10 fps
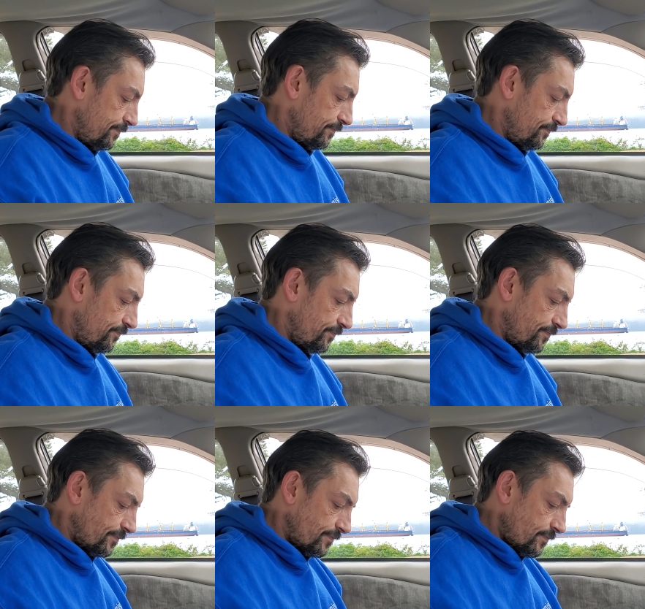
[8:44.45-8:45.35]

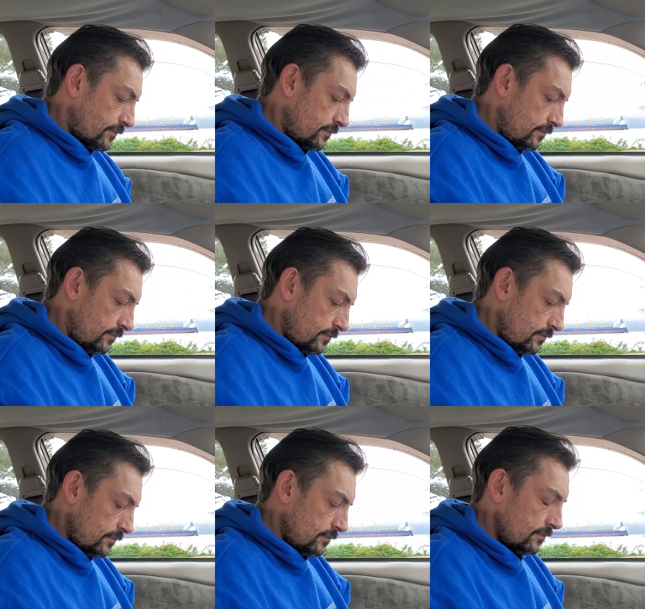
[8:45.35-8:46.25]

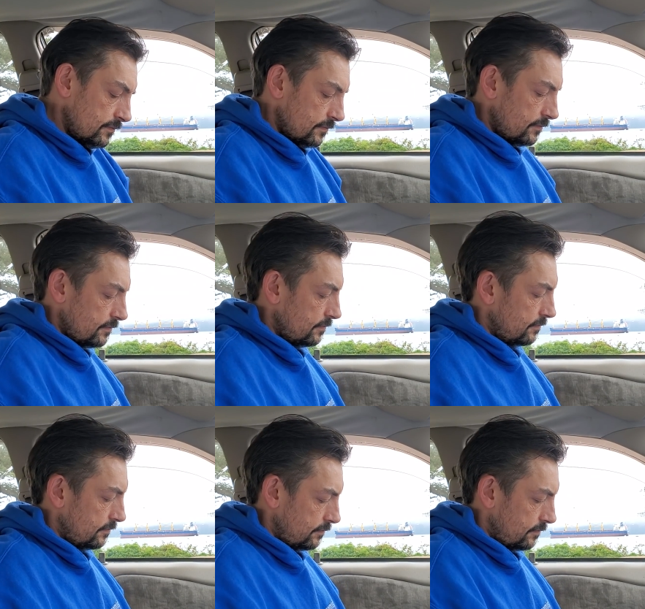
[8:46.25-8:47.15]

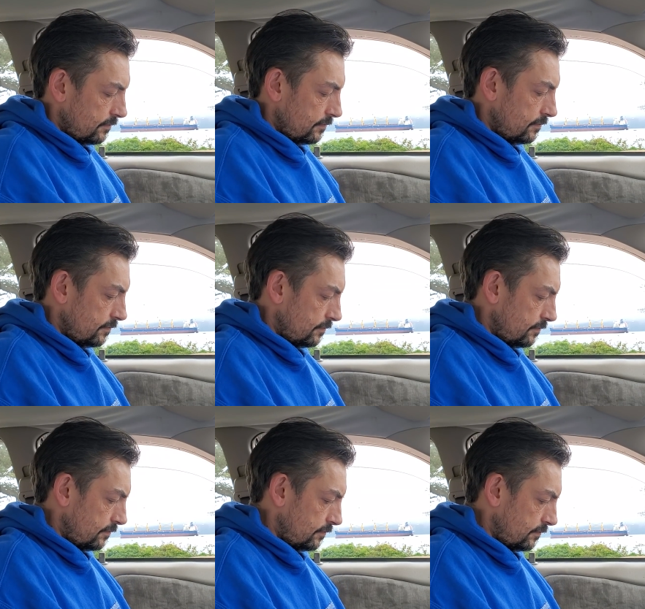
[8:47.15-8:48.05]

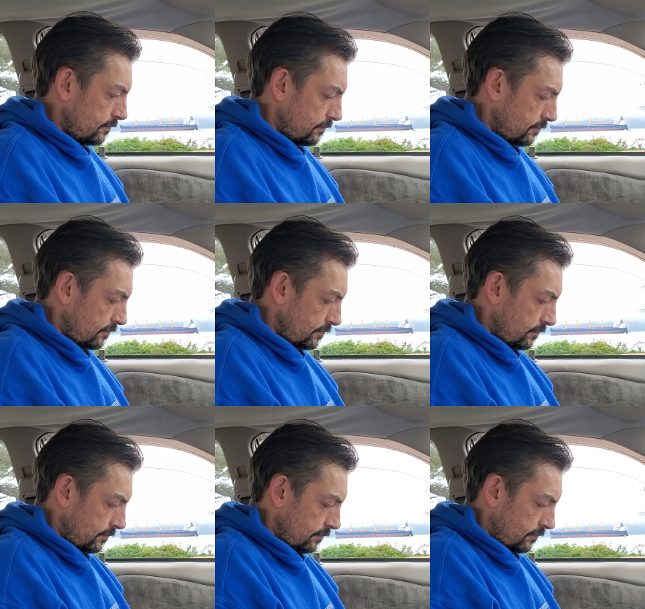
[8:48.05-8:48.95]

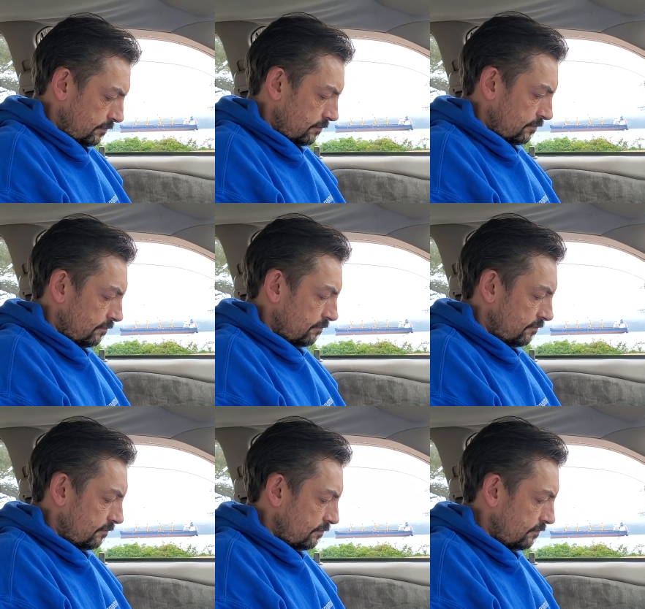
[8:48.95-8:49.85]

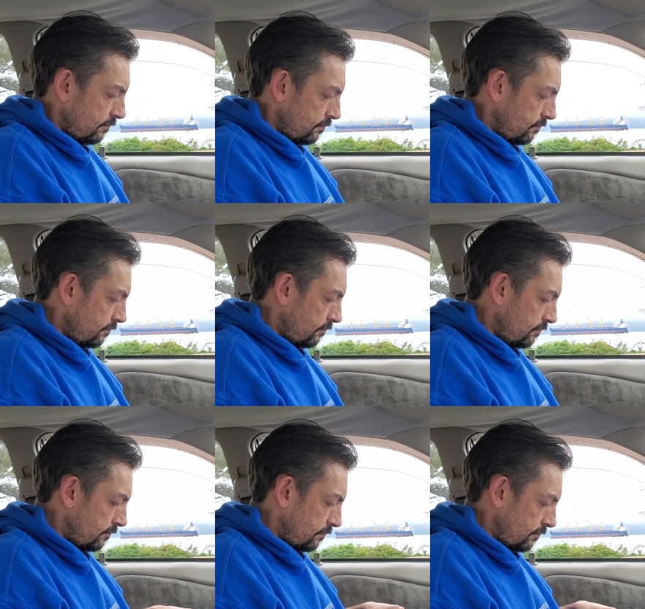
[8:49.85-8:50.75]

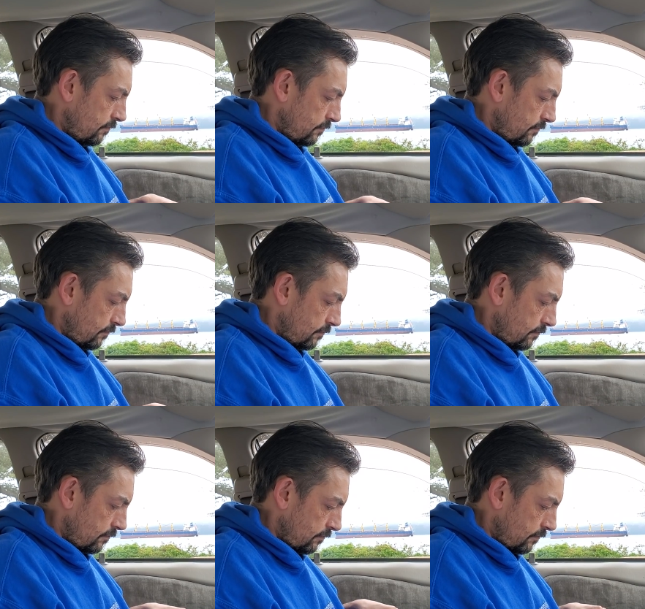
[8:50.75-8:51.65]

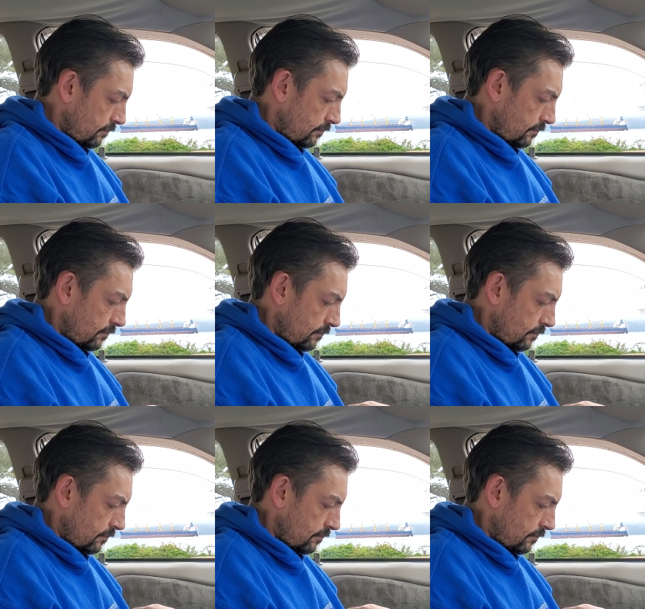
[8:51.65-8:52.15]
(silence)